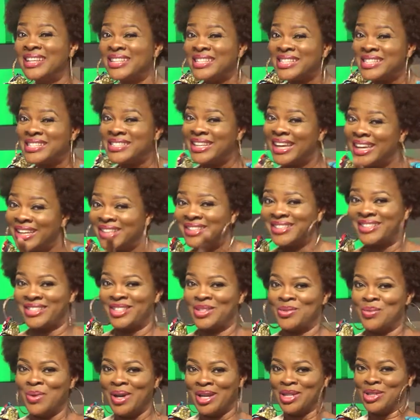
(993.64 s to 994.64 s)
estate
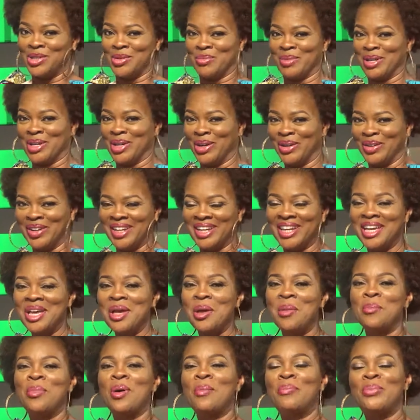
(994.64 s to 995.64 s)
is where I should be going.
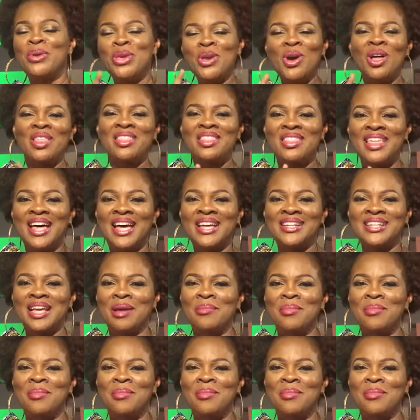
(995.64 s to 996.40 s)
But beyond that,